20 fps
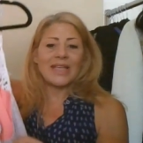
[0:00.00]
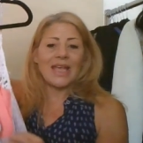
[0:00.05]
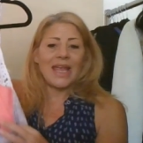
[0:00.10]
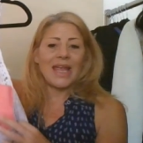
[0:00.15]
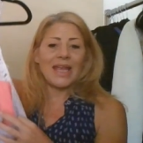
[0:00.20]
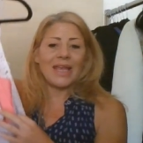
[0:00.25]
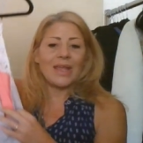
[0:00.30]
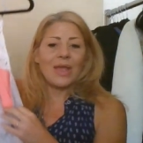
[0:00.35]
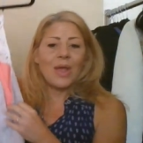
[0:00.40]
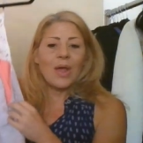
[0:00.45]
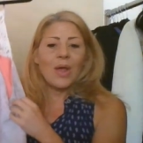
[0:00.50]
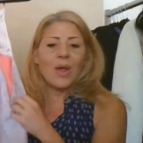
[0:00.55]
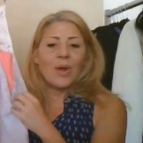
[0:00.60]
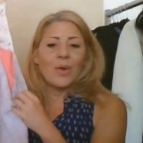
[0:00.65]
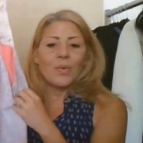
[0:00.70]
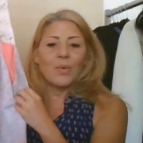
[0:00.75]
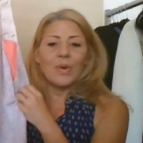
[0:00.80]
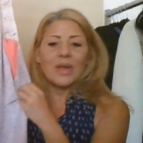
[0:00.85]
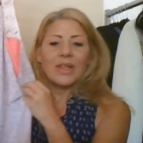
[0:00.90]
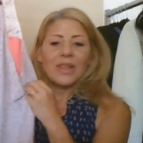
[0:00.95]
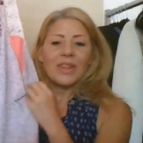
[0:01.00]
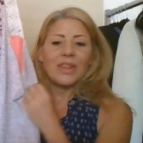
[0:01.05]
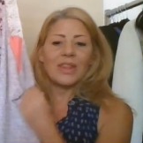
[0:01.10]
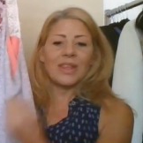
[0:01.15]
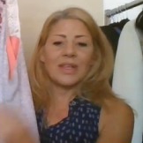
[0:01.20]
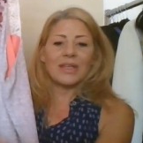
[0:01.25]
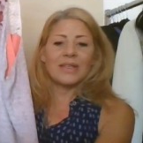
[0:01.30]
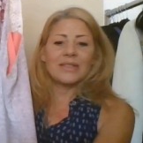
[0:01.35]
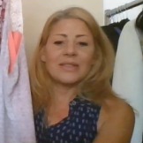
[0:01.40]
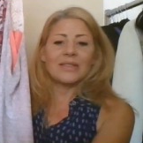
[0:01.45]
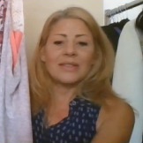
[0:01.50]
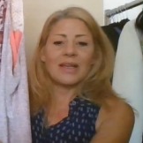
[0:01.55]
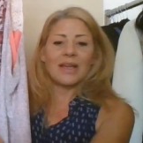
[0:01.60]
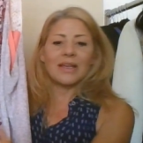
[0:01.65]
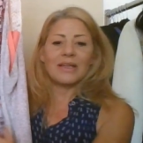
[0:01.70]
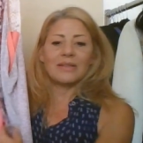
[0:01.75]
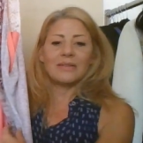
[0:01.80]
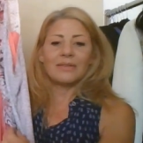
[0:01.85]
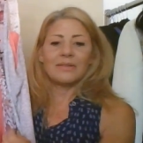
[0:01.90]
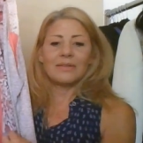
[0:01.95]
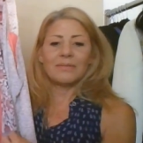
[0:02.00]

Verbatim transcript: tank with this uh,